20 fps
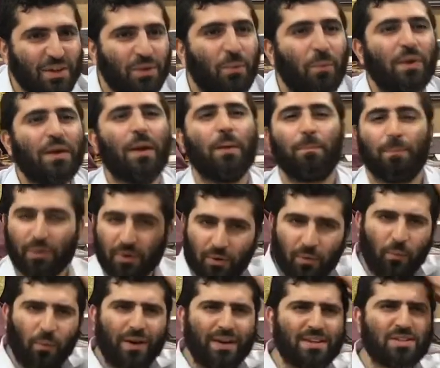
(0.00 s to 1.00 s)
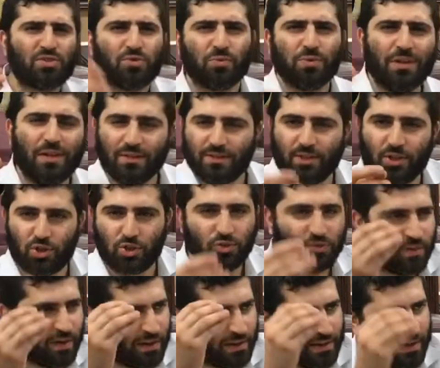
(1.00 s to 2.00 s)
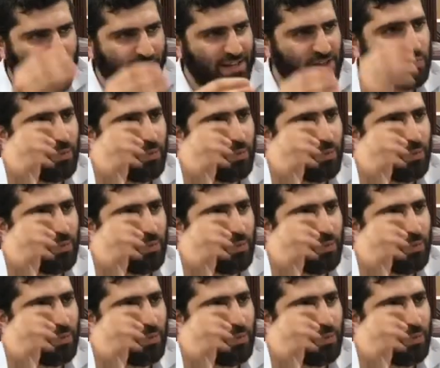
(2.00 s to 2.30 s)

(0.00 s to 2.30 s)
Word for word: When a per- what is real teshuvah, guys?